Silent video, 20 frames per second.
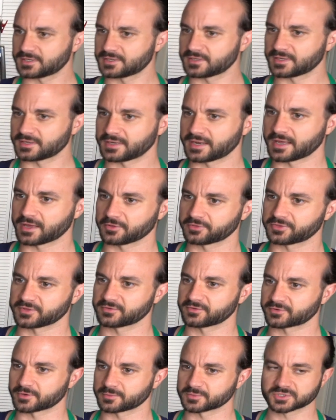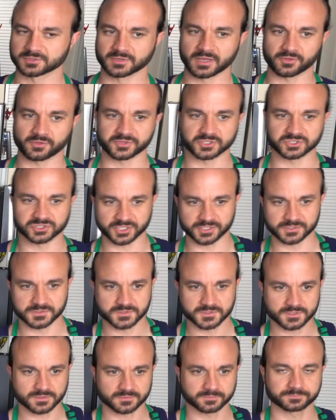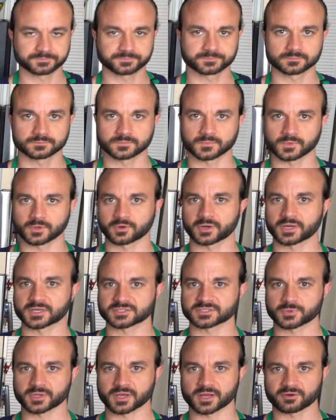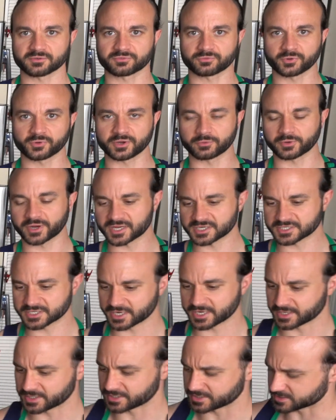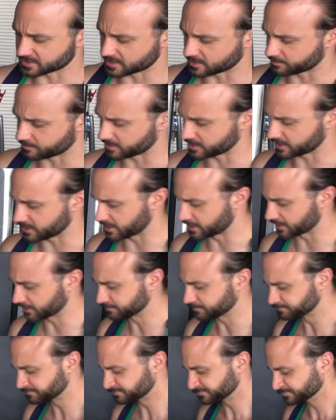and healthy from healthy chickens. All right, so we got our free-range eggs up in here.